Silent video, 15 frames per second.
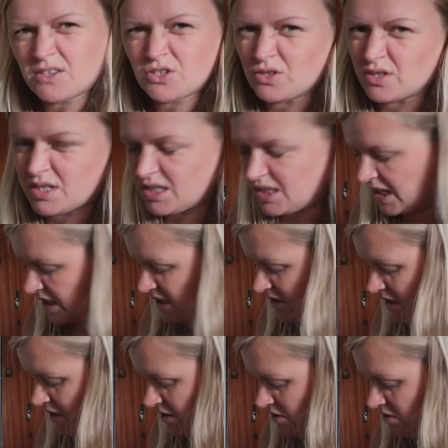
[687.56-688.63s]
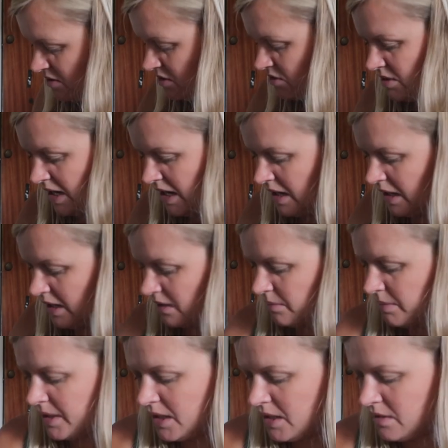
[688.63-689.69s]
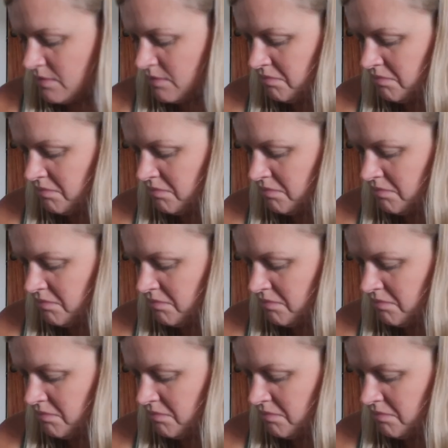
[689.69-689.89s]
just in case they do get a little bit